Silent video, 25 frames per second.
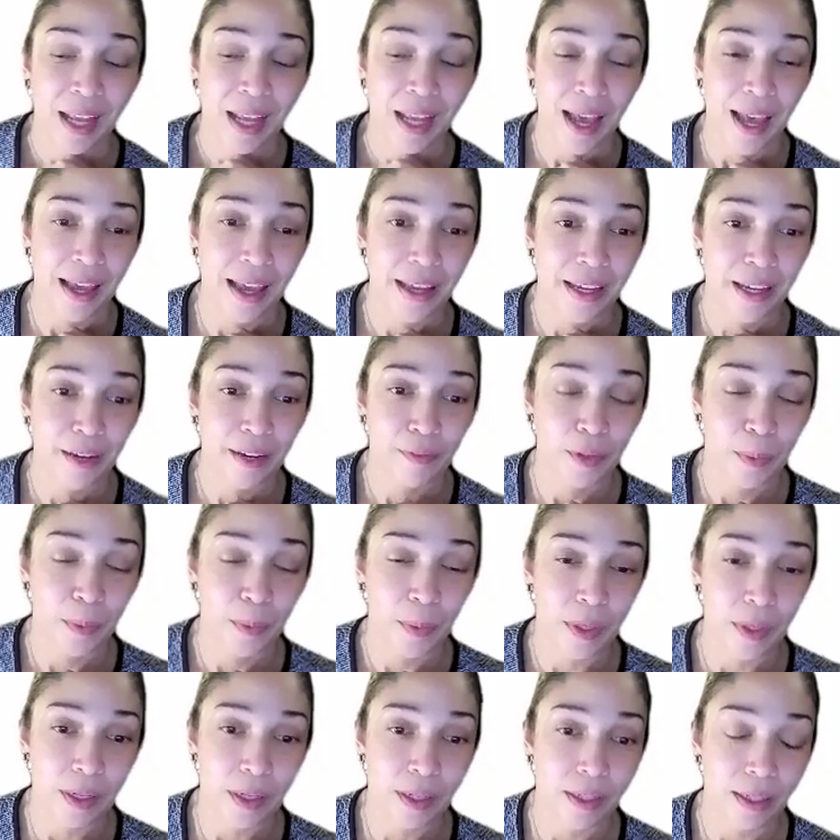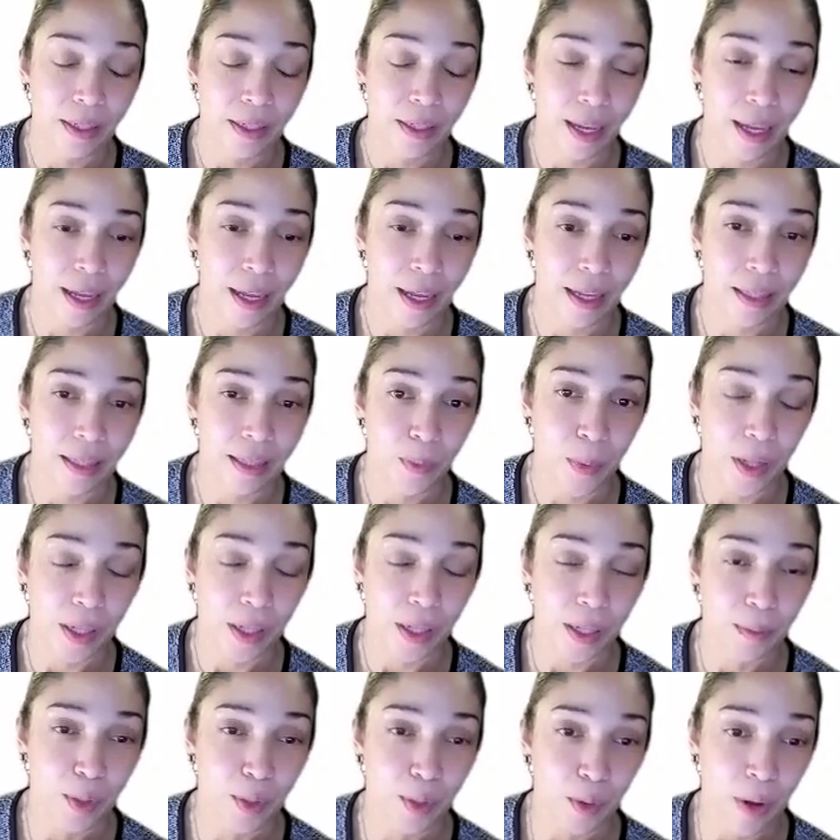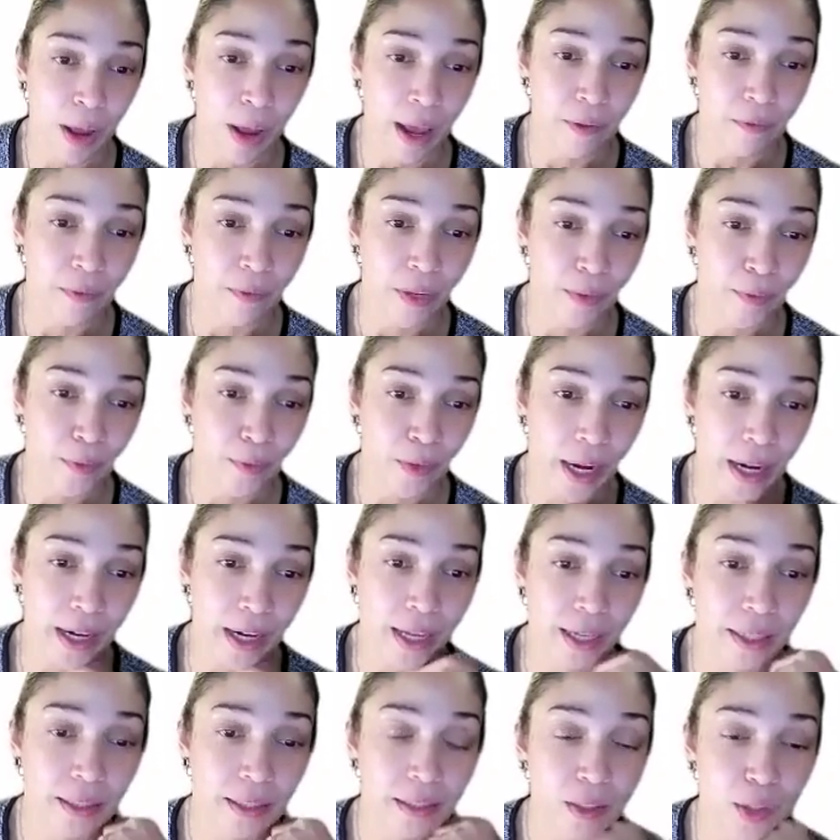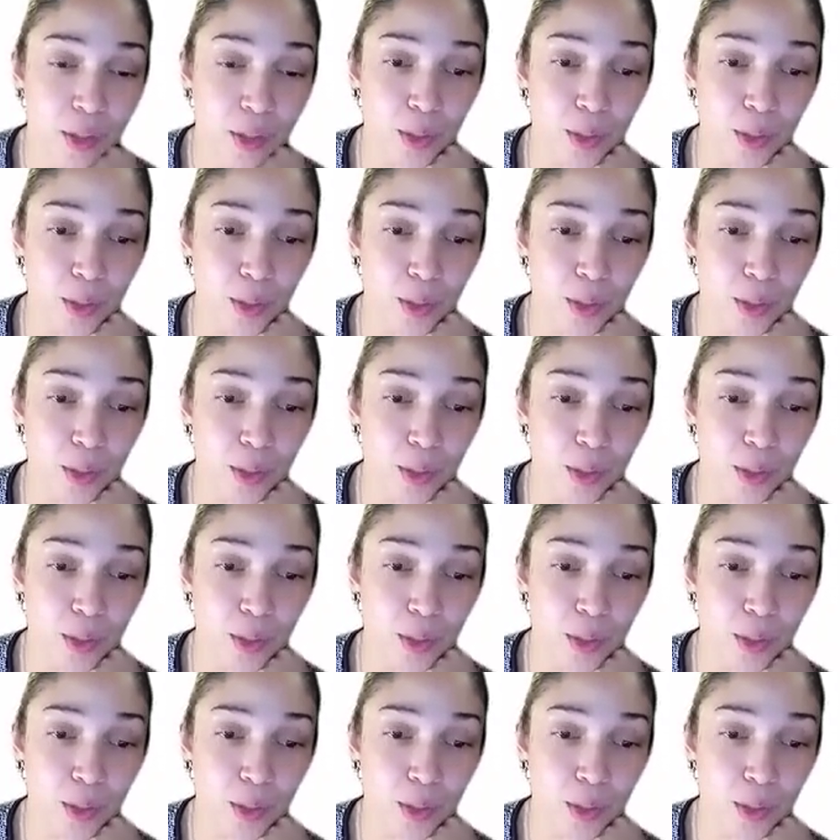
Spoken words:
Hi, everyone, and welcome to HiFive Friday.